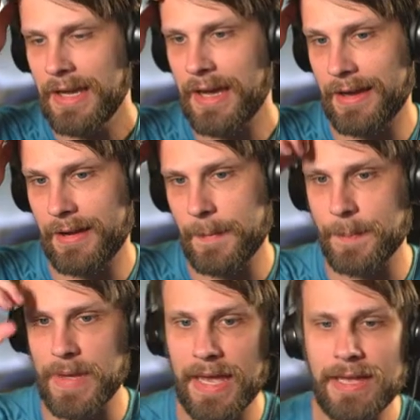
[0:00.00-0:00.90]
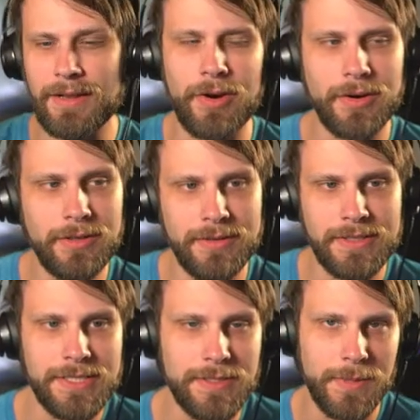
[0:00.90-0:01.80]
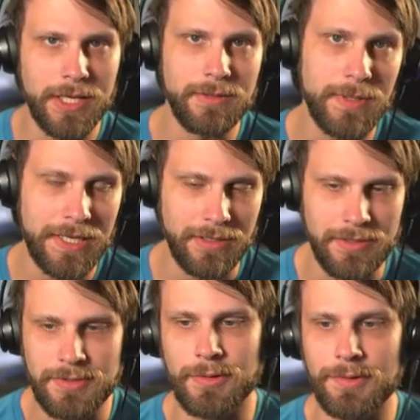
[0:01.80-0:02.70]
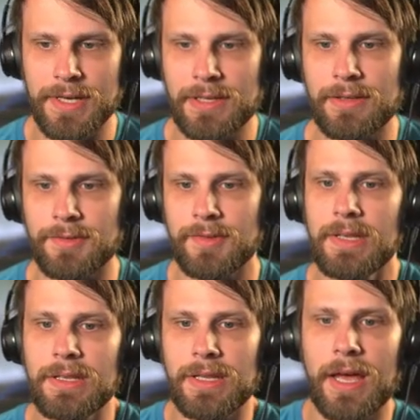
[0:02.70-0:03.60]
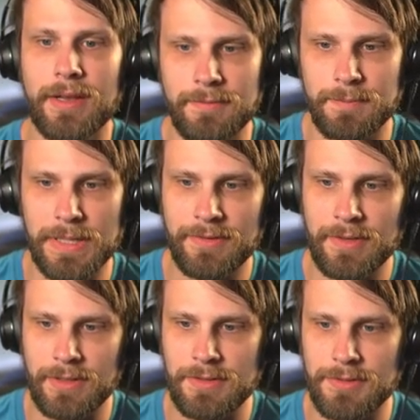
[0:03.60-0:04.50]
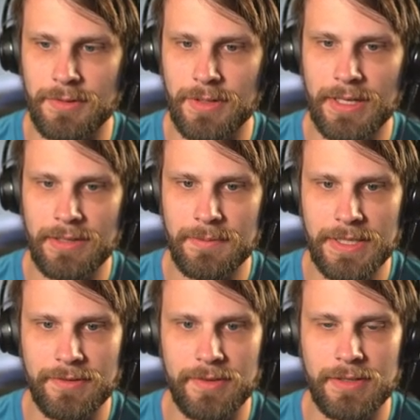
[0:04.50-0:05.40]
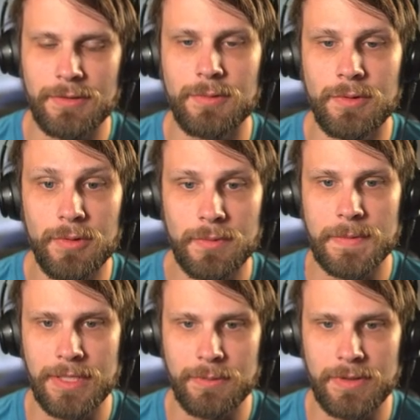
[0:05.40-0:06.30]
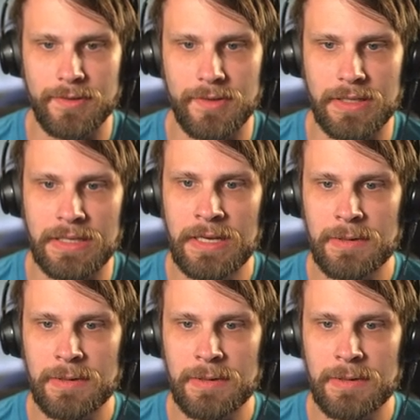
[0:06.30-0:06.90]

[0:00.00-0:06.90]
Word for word: Uh, at heart, this is a mono black control deck. You'll see a lot of basic control elements that you normally would see.